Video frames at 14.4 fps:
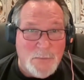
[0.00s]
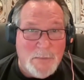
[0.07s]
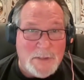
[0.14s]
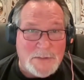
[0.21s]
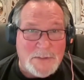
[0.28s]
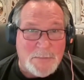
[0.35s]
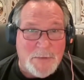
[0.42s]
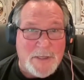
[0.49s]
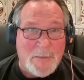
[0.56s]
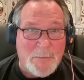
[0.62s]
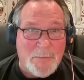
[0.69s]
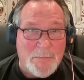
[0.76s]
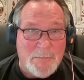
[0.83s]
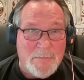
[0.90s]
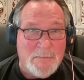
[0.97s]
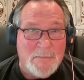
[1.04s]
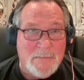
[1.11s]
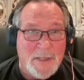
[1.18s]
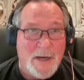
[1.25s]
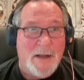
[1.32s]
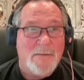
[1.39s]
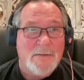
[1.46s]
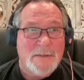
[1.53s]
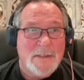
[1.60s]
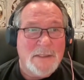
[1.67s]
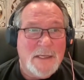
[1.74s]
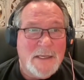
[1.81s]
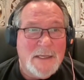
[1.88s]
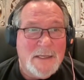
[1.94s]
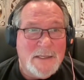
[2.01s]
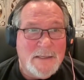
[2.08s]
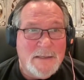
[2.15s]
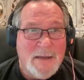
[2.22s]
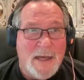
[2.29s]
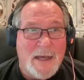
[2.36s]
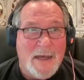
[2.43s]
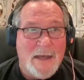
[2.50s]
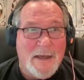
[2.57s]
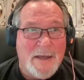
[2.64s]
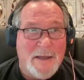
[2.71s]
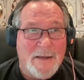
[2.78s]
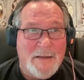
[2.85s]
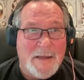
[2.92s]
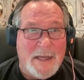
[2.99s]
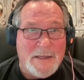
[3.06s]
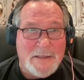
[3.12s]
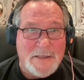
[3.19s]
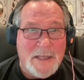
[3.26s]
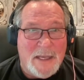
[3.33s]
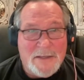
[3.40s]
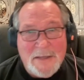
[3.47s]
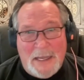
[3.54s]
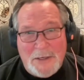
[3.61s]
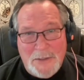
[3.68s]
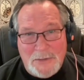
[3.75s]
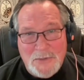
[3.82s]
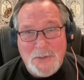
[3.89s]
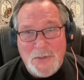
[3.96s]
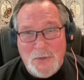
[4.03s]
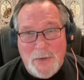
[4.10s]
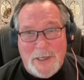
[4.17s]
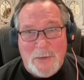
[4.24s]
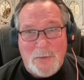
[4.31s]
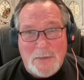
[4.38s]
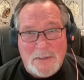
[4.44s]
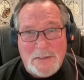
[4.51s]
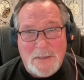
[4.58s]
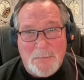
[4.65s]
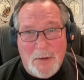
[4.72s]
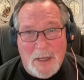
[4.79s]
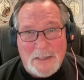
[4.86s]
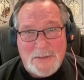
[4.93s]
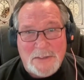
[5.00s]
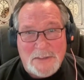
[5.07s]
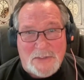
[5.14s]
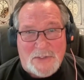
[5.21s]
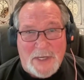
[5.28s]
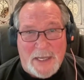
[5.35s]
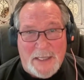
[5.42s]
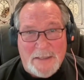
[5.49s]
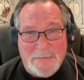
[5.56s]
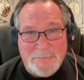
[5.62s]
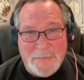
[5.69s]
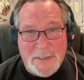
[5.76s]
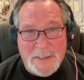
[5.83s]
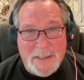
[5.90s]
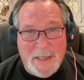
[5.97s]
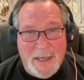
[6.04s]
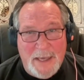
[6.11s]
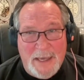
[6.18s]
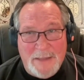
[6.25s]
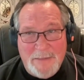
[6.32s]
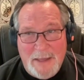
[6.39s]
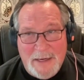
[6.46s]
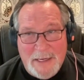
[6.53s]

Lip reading: much to be him. You know, I just knew he was the boss's son, and that